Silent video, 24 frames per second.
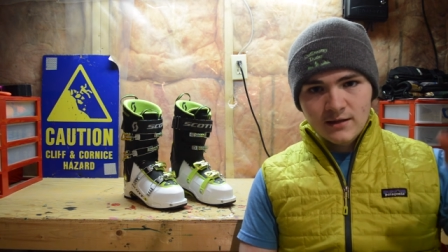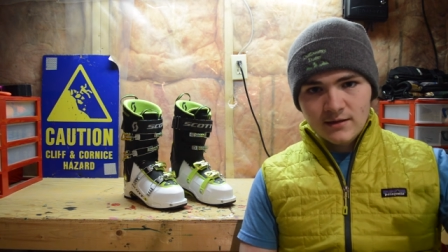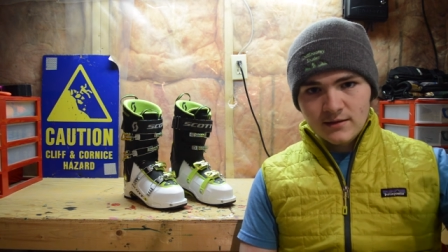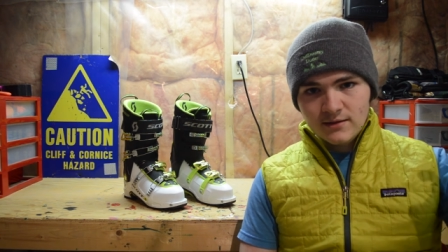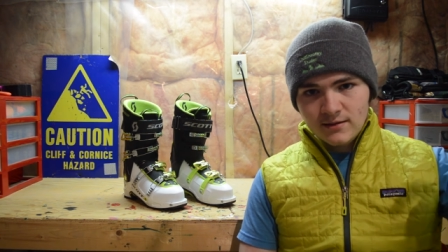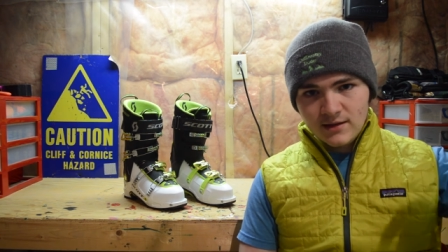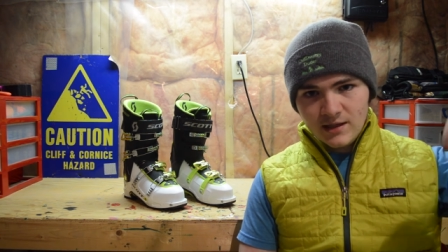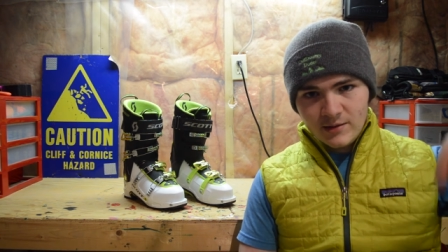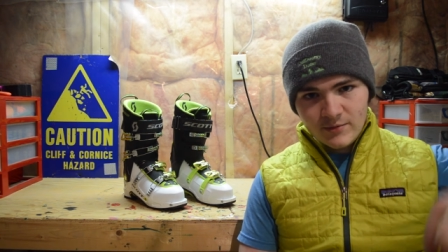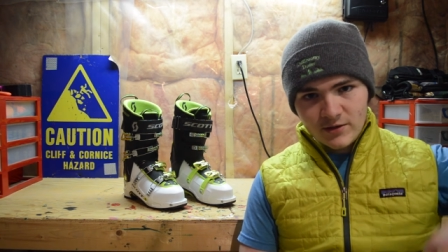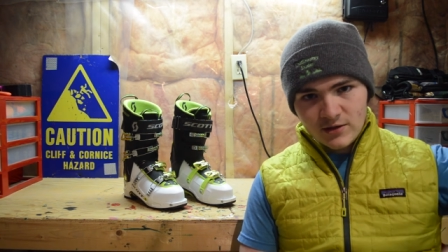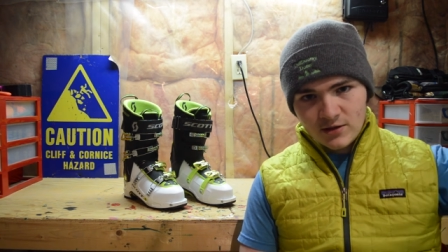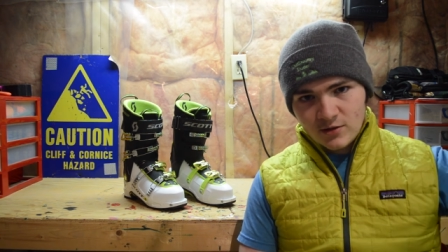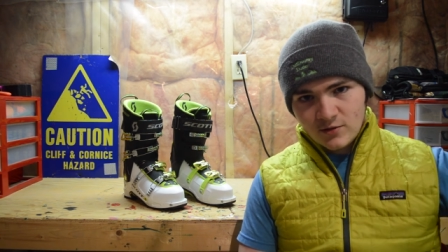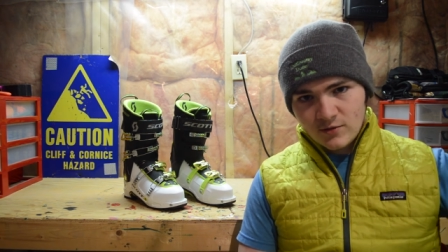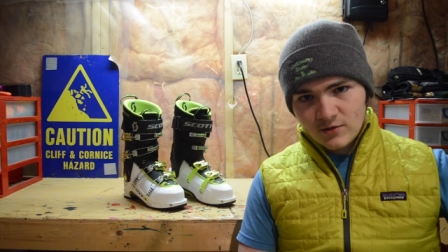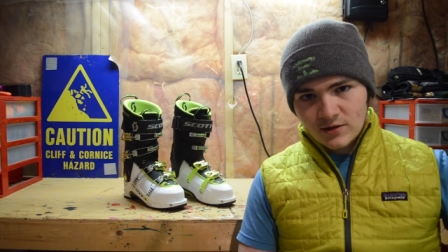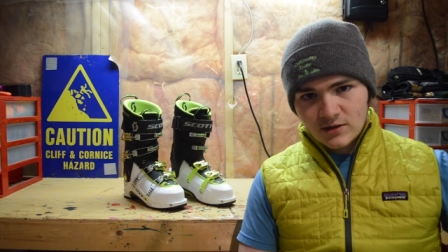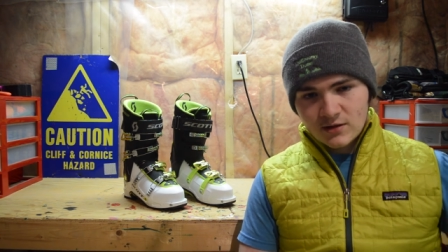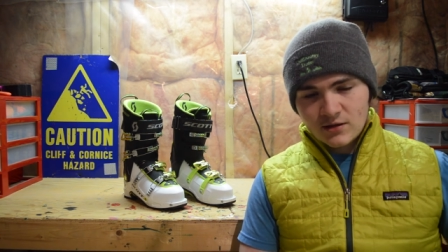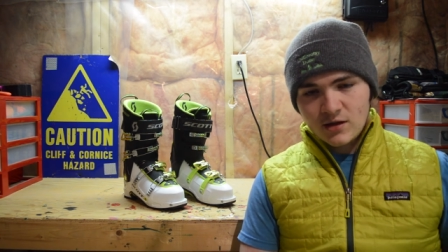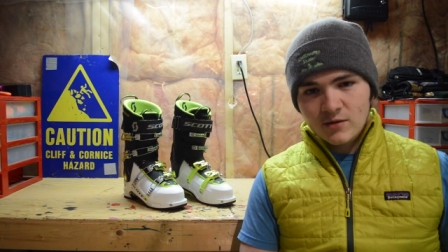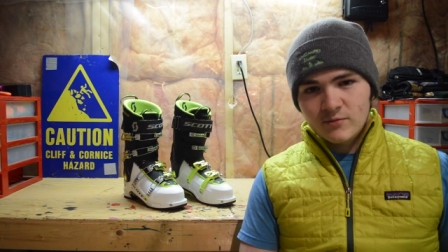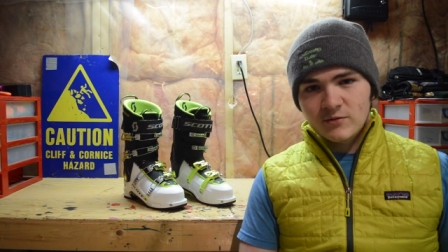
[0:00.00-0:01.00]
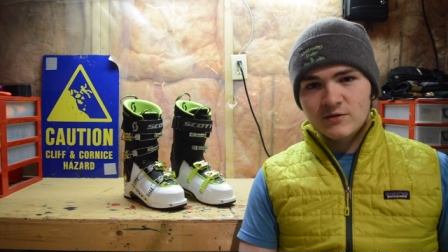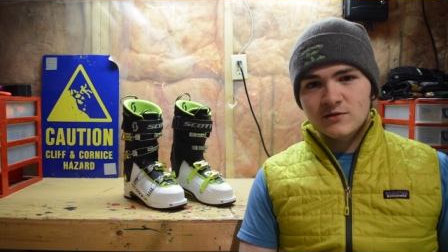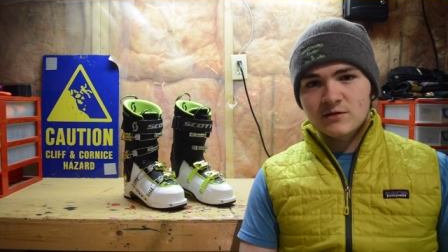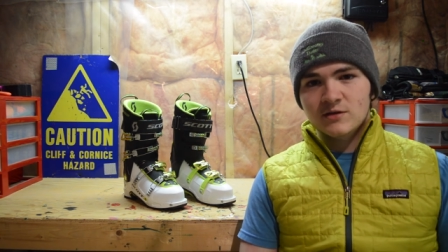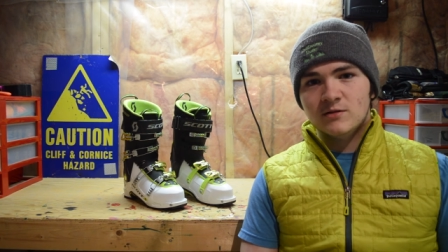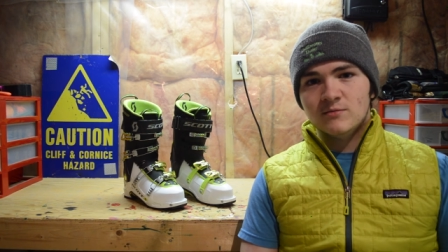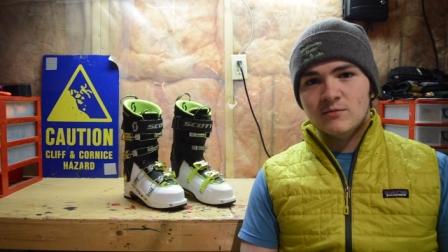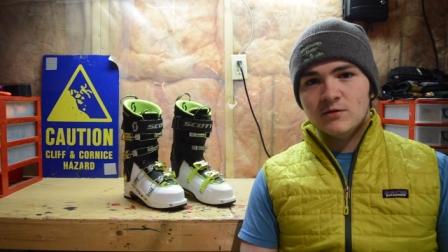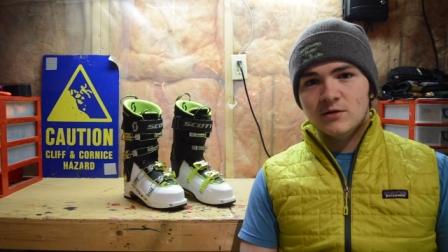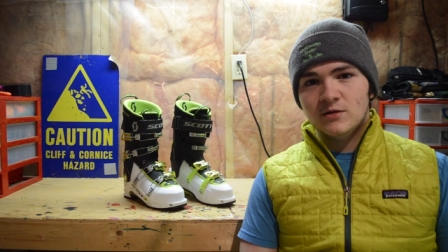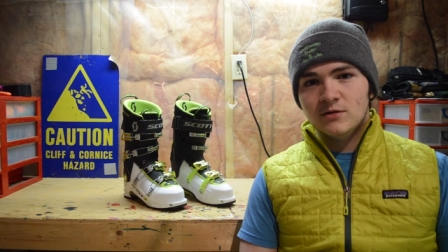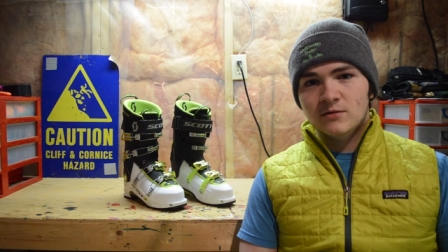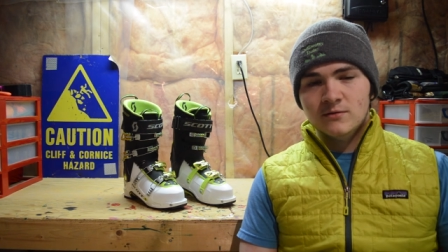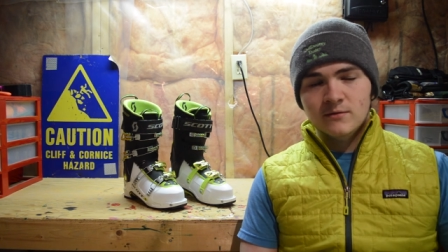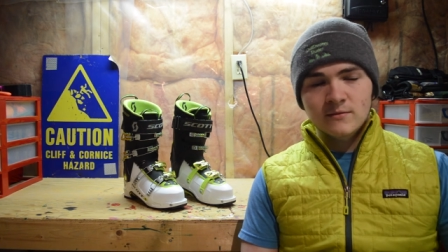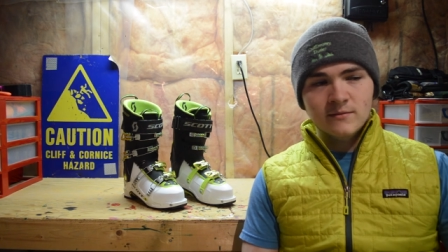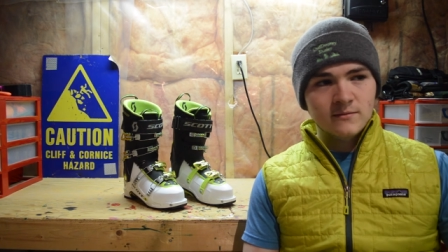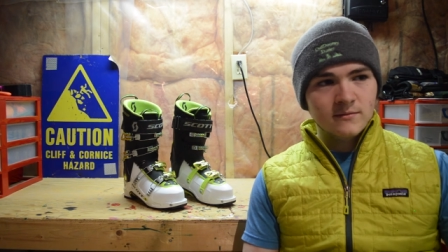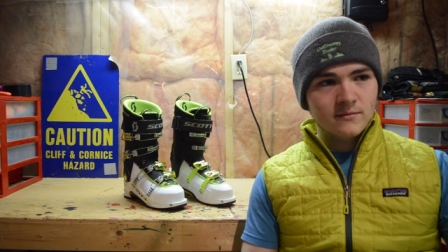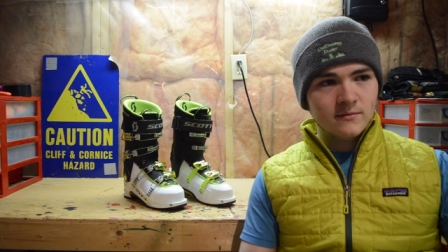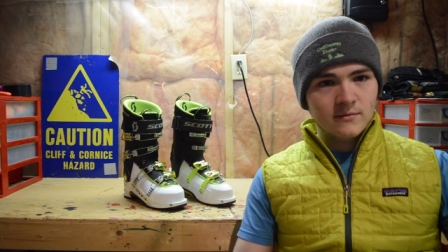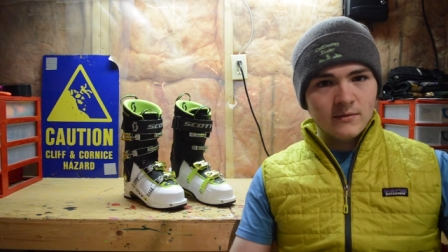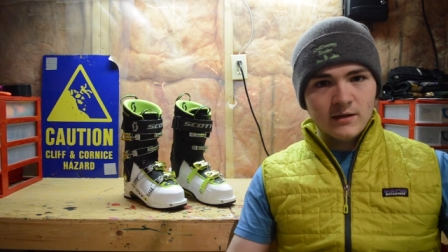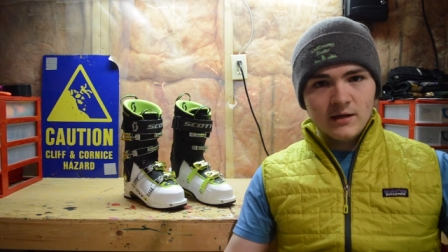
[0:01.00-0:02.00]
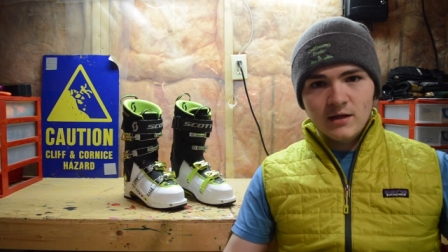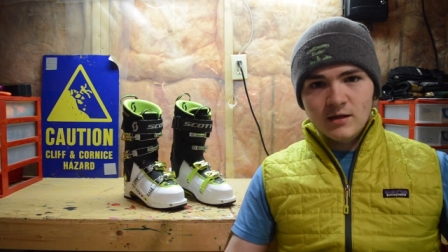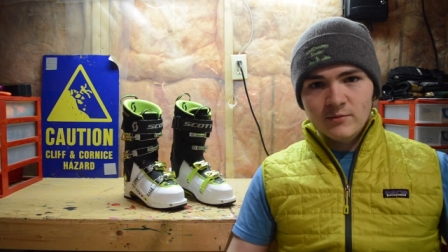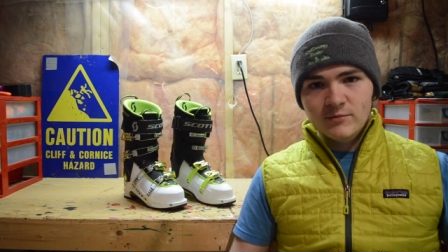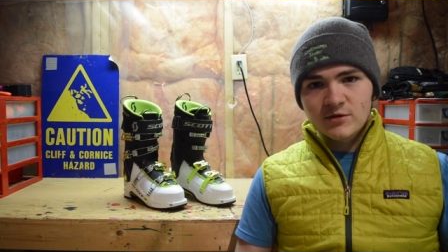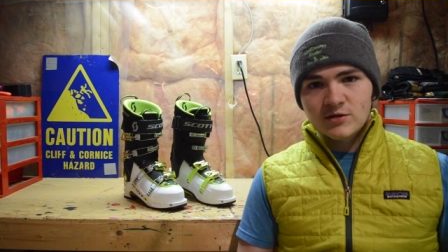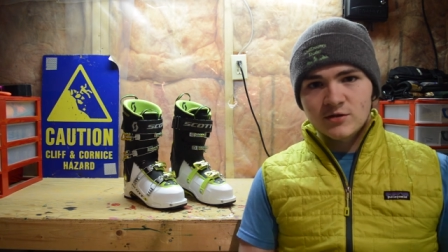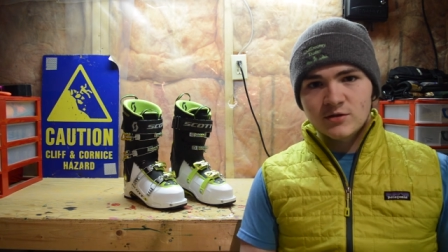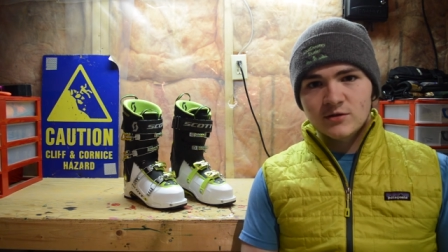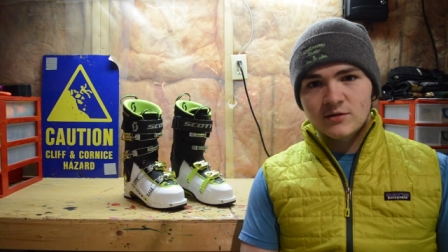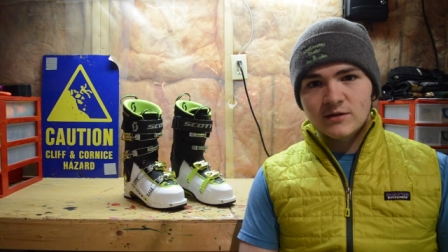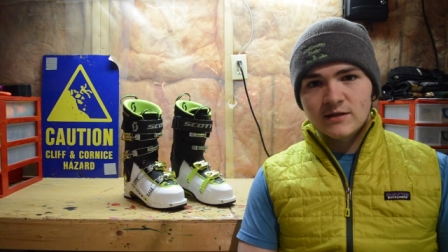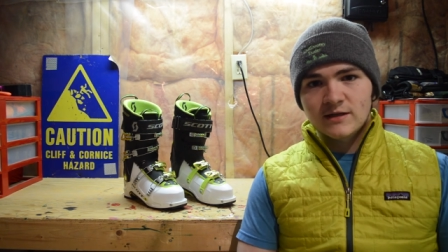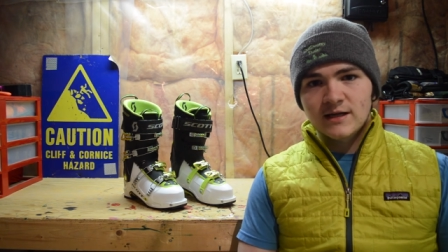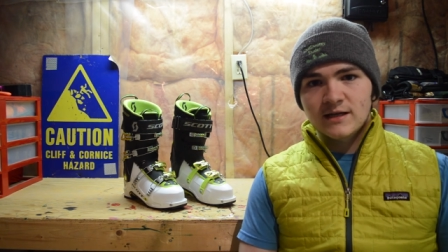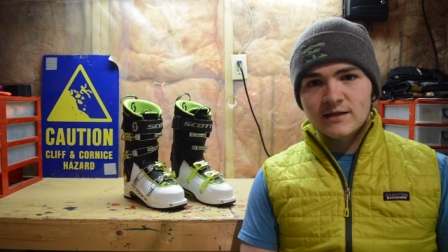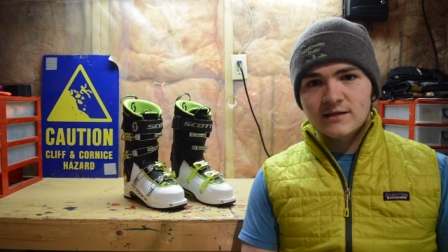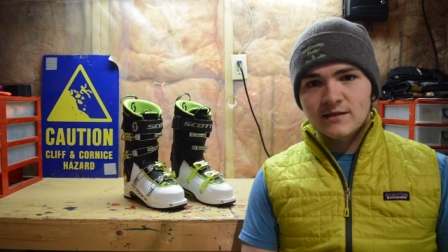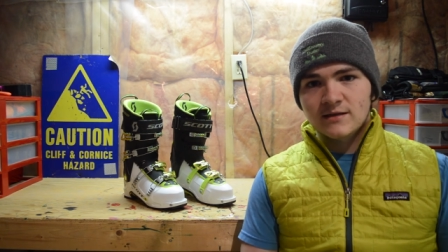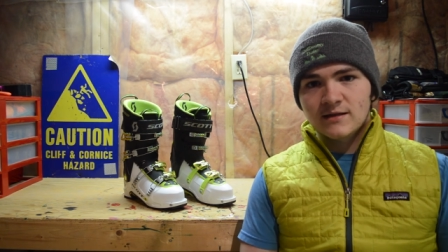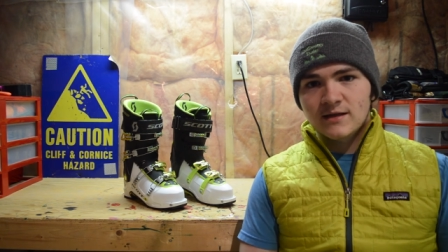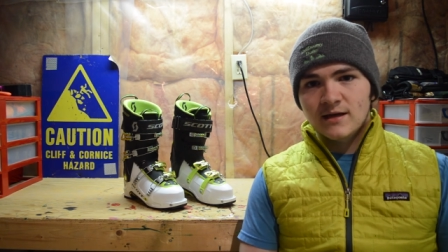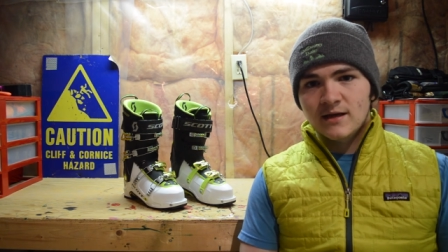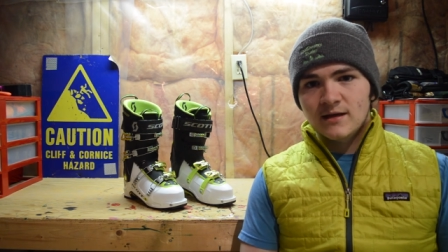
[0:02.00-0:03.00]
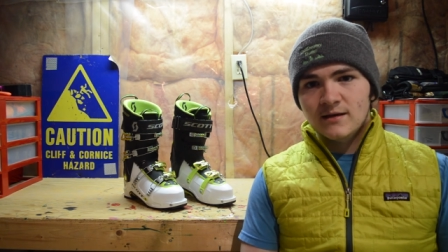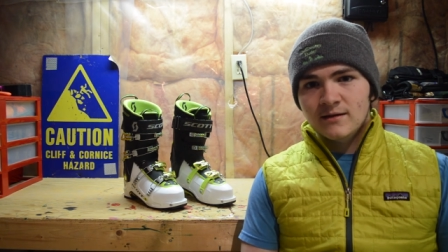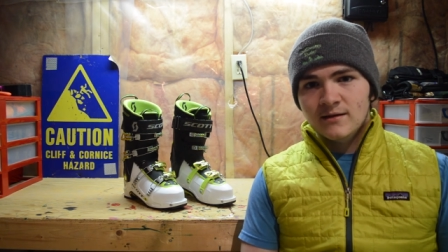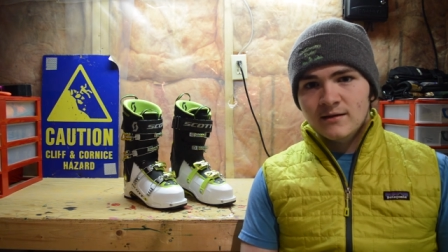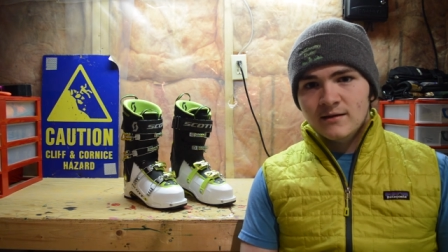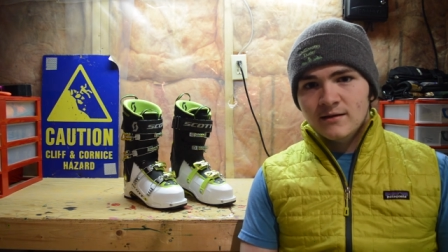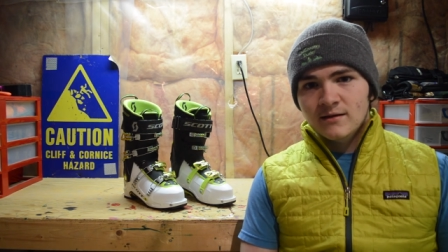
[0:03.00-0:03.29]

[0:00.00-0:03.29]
let me know in the comments down below. I'll be sure to get to that.